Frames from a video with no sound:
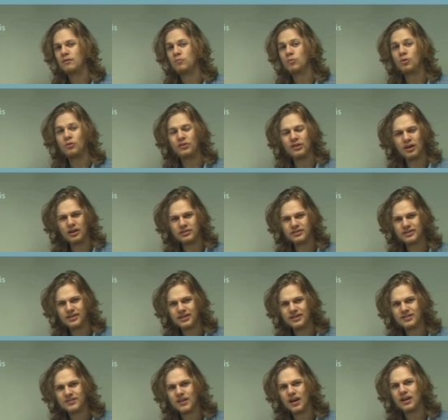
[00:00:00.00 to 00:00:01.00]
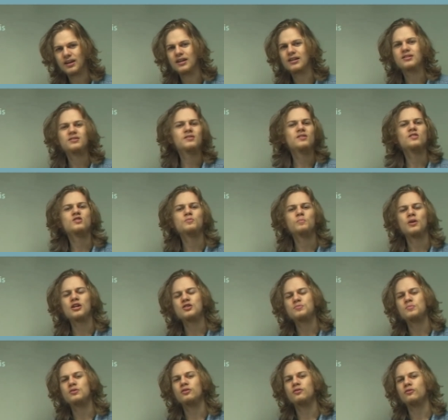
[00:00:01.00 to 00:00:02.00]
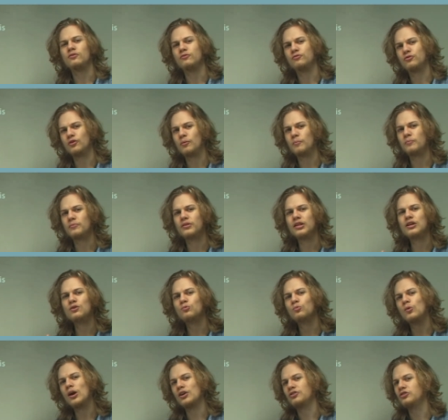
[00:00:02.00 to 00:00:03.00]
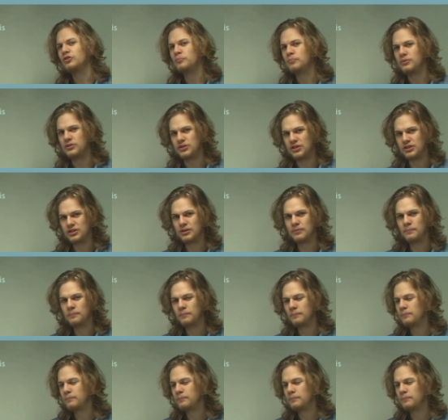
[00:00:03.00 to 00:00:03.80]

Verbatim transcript: Well, the answer is that it's the displacement from the rest position.